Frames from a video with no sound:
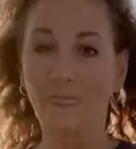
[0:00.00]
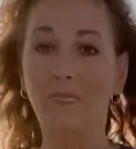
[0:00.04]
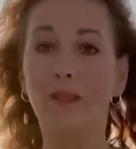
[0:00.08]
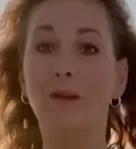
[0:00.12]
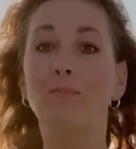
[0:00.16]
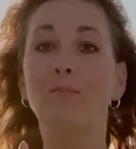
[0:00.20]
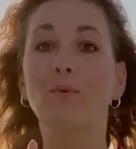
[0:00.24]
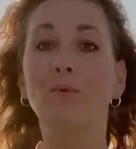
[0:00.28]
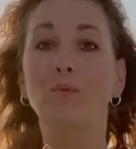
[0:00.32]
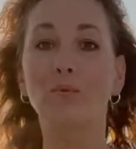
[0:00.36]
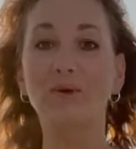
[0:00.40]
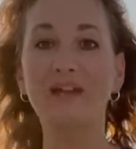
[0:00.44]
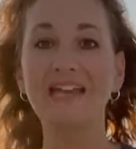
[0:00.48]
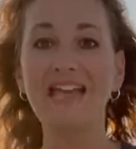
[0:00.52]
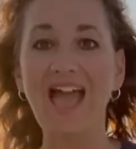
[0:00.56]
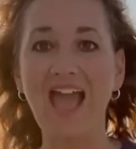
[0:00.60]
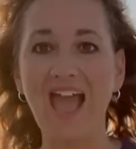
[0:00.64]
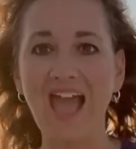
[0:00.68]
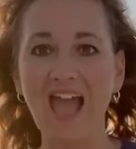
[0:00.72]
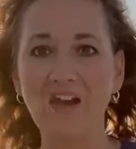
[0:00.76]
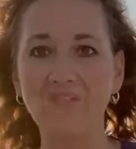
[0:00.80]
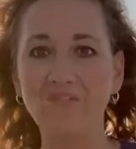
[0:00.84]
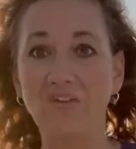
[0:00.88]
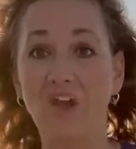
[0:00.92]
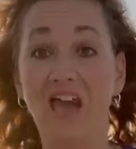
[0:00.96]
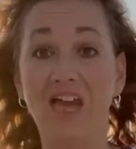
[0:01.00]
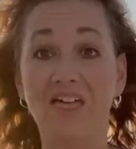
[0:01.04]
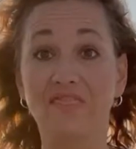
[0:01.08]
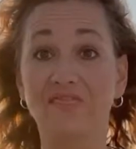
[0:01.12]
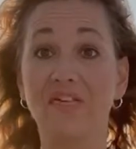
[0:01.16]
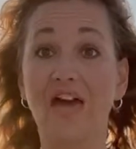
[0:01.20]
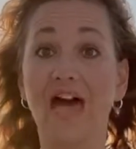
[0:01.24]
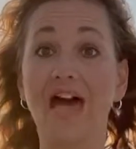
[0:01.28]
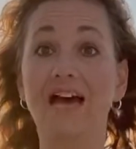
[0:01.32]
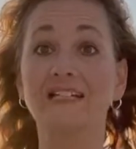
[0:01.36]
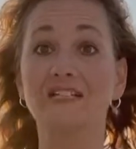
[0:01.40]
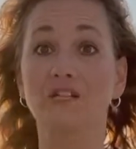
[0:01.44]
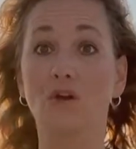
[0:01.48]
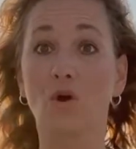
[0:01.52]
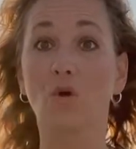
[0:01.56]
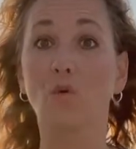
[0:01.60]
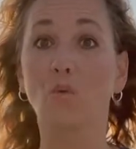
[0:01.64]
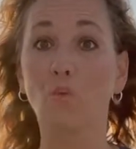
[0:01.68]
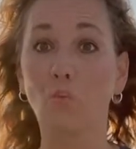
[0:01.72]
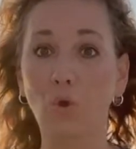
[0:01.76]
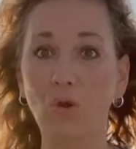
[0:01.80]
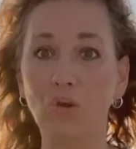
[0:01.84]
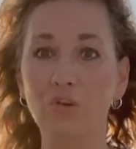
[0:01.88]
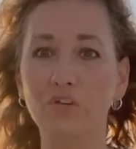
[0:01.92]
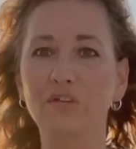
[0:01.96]
But we have that
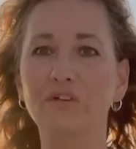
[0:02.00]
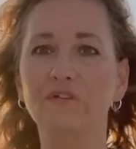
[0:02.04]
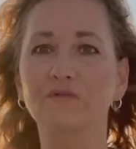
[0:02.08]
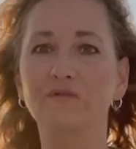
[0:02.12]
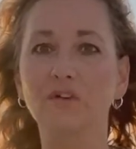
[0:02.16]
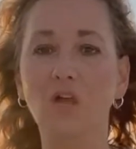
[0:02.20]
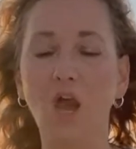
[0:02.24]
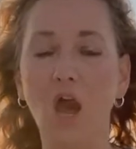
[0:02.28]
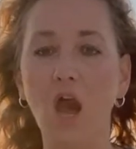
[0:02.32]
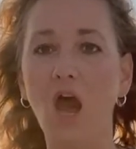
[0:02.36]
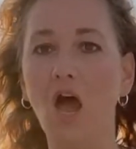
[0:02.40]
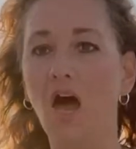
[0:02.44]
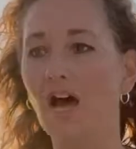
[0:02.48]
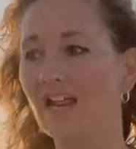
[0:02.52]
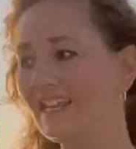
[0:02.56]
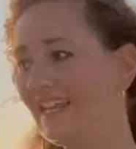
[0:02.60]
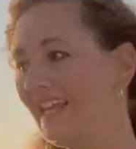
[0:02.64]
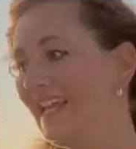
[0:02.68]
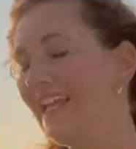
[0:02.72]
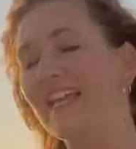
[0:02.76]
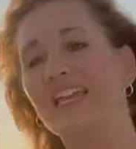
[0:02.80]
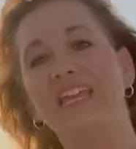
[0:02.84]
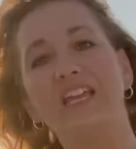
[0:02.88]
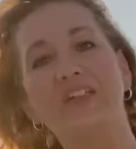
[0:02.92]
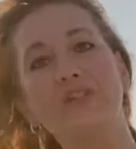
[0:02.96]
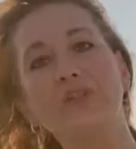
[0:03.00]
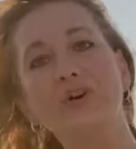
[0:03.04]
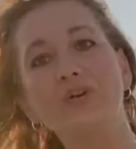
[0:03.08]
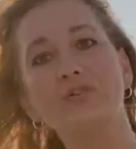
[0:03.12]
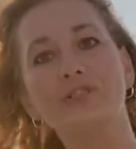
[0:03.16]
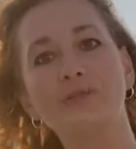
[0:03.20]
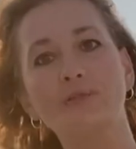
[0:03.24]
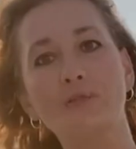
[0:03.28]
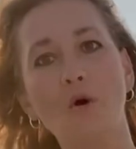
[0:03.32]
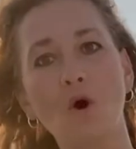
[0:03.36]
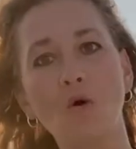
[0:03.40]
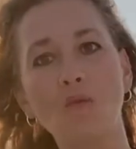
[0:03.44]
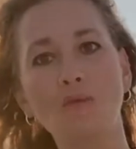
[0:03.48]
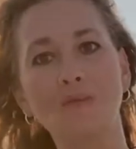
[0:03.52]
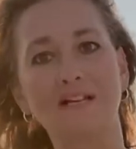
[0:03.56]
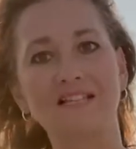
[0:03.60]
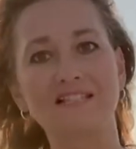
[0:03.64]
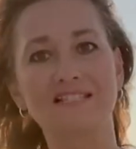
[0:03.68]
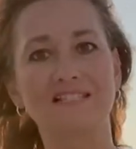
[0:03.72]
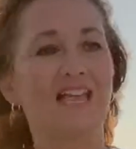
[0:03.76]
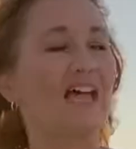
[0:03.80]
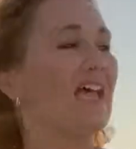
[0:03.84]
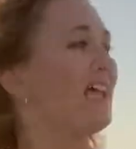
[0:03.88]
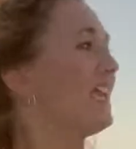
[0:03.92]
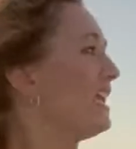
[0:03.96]
word of God in those
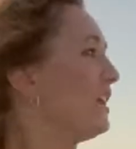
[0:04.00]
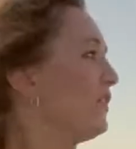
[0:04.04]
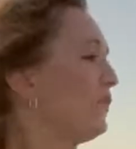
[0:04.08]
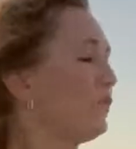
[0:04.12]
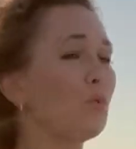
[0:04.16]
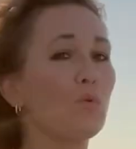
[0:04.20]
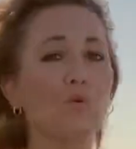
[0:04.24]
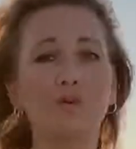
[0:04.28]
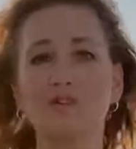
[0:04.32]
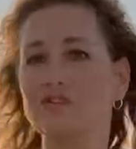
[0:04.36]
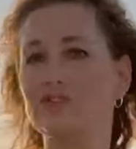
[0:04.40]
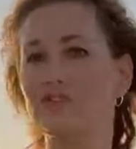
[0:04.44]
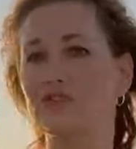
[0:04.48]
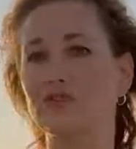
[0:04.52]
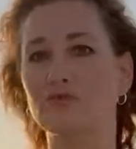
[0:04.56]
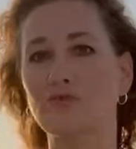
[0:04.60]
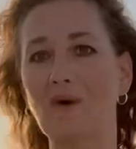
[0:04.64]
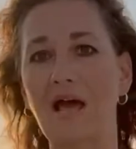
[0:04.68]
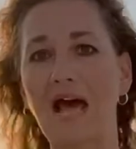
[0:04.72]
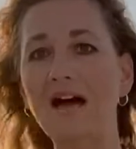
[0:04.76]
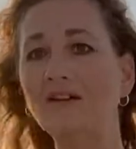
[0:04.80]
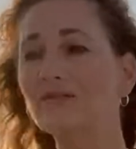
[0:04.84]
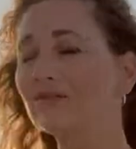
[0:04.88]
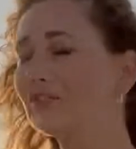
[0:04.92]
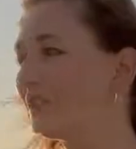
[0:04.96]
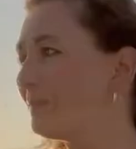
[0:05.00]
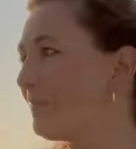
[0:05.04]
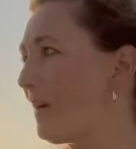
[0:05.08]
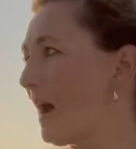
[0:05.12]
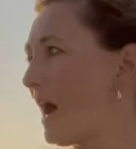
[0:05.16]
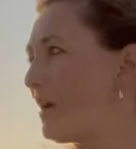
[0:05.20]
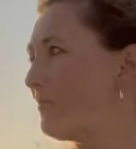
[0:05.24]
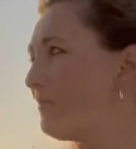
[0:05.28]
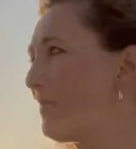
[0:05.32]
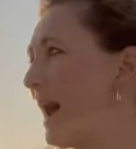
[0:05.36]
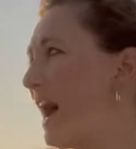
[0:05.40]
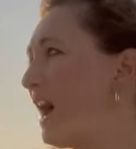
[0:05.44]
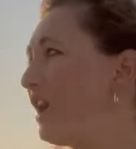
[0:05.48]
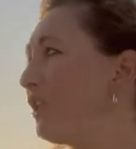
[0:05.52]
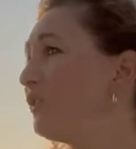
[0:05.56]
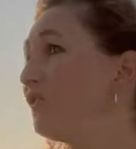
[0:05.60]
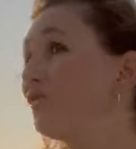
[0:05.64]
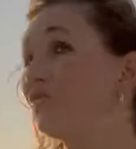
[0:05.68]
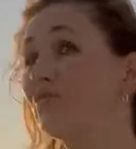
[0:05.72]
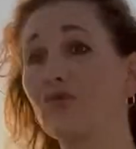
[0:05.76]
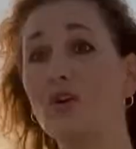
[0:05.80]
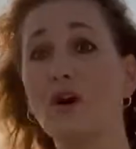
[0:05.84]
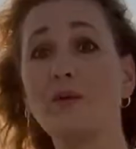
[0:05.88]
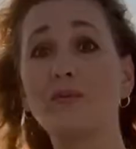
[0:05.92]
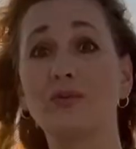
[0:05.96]
moments. If you are surrounded by a pile
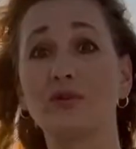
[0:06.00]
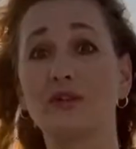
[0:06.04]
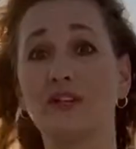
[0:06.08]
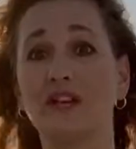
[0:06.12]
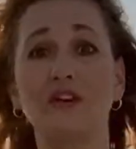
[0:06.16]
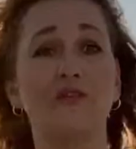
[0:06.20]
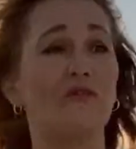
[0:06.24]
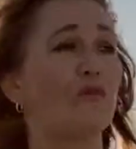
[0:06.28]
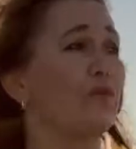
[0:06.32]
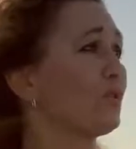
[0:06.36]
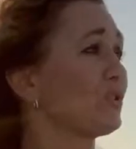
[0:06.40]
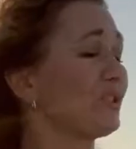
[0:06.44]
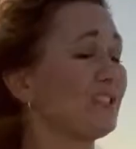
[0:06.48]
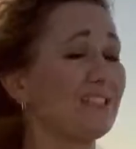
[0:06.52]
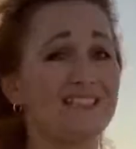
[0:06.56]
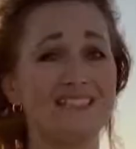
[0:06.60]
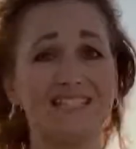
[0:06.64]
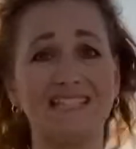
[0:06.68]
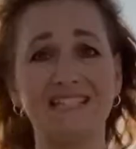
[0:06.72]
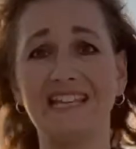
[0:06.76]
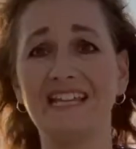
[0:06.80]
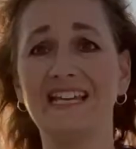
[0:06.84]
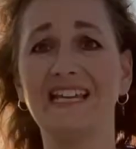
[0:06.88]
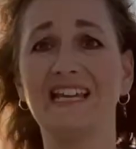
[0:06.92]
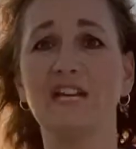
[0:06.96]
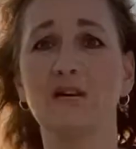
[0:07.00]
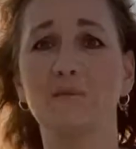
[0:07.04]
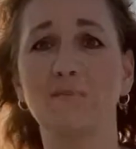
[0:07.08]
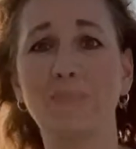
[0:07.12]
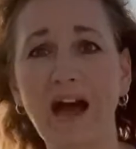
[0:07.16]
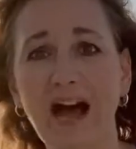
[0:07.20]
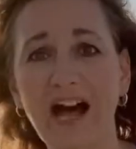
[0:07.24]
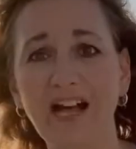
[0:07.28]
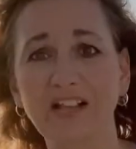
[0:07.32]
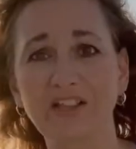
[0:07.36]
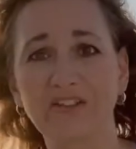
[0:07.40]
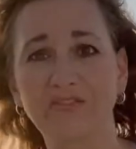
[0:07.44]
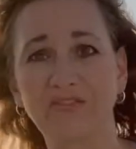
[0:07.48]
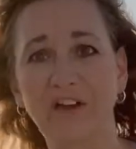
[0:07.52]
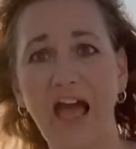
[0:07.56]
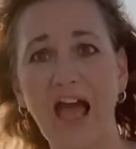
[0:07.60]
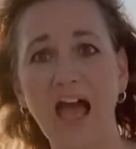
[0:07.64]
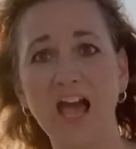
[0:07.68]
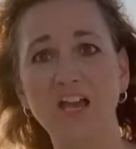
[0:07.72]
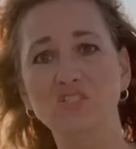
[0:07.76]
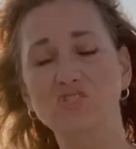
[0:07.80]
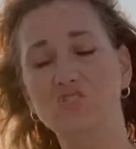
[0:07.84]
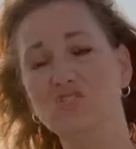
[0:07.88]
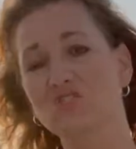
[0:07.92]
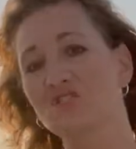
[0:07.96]
of rubble, if you're sitting in a pile of
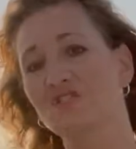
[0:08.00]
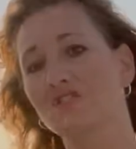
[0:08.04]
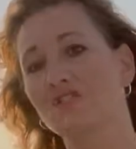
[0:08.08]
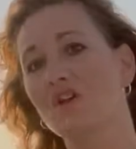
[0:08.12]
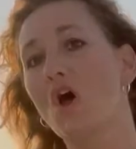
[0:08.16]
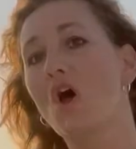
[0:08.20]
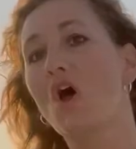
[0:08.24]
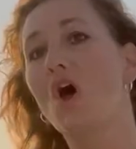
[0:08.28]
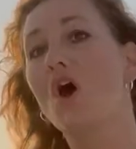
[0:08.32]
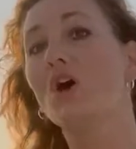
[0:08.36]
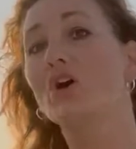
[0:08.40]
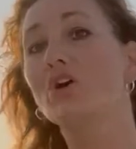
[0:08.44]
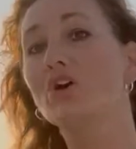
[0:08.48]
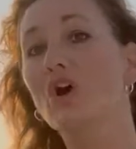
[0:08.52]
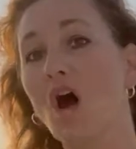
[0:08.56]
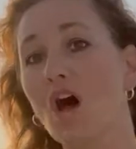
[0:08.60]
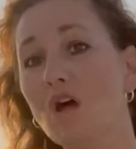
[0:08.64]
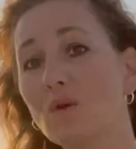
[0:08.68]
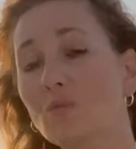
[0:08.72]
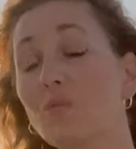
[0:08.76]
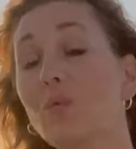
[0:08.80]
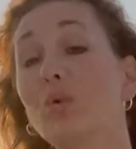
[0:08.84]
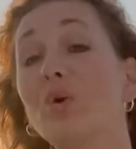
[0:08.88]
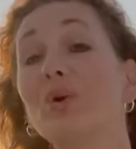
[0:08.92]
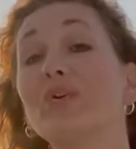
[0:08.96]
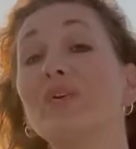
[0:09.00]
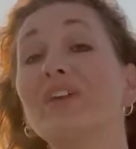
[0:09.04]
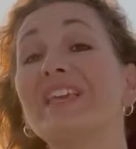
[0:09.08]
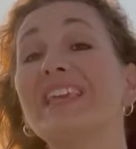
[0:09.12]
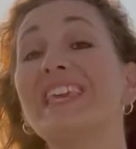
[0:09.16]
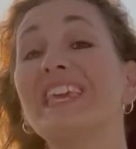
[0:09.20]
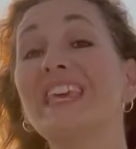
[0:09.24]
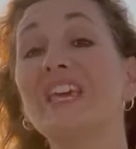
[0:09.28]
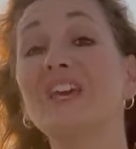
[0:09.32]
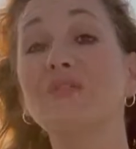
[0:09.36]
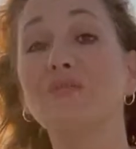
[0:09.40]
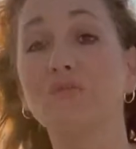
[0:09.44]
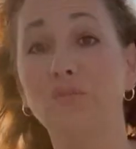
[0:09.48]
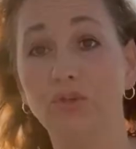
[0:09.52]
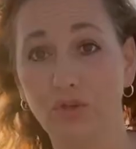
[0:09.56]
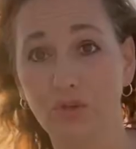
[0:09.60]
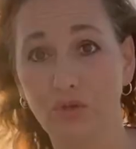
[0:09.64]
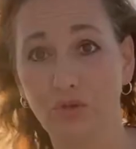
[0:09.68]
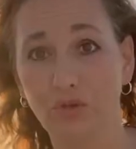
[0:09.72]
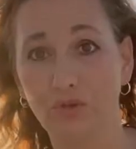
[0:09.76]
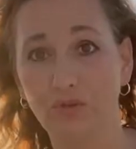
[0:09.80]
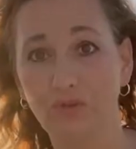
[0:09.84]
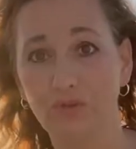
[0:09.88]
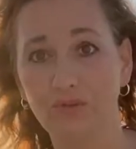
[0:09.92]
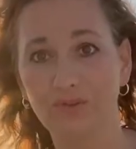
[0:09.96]
ashes, God will give
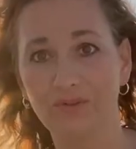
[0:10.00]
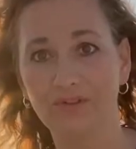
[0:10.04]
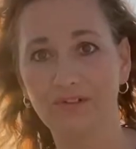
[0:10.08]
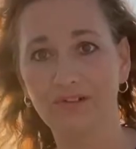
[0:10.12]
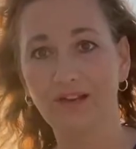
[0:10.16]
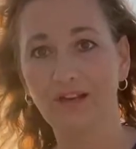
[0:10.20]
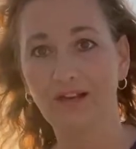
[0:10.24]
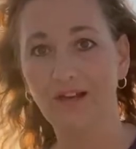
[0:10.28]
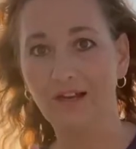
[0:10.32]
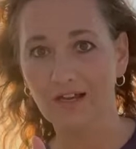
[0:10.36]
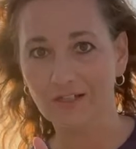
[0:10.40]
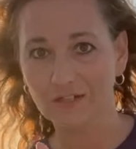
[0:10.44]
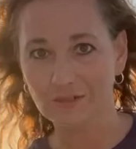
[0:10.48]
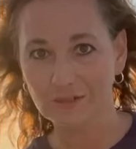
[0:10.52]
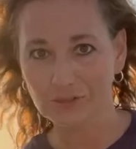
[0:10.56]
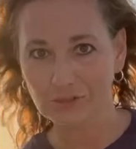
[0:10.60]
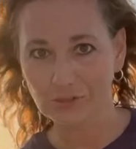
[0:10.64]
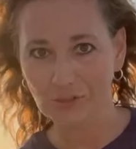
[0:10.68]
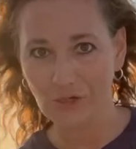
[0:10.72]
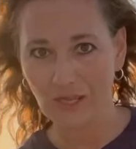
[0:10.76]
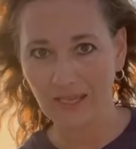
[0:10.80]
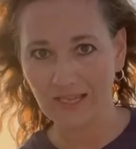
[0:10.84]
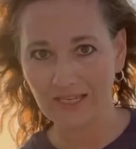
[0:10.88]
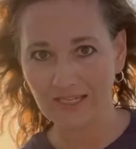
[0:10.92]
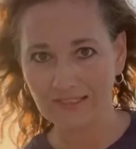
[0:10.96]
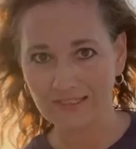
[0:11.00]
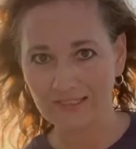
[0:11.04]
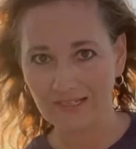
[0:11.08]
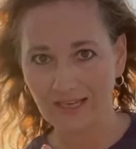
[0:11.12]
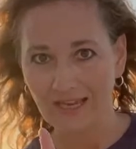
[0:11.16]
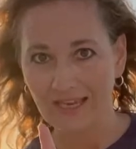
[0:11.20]
you a trade.